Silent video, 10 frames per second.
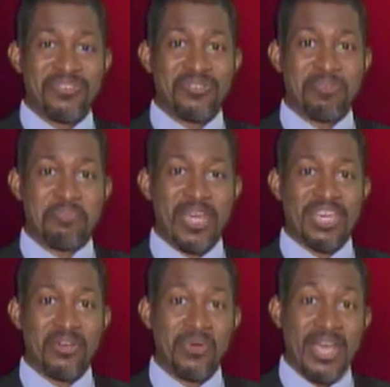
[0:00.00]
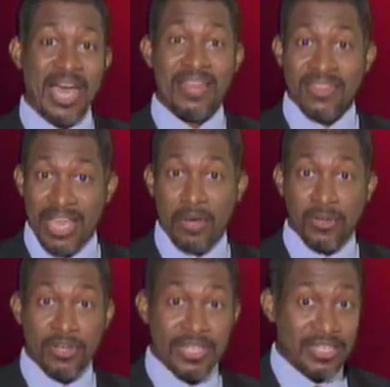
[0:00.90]
Tobago and the
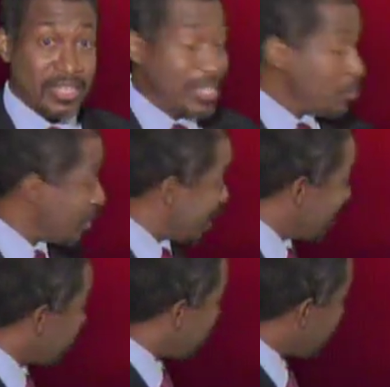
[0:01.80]
outlook will continue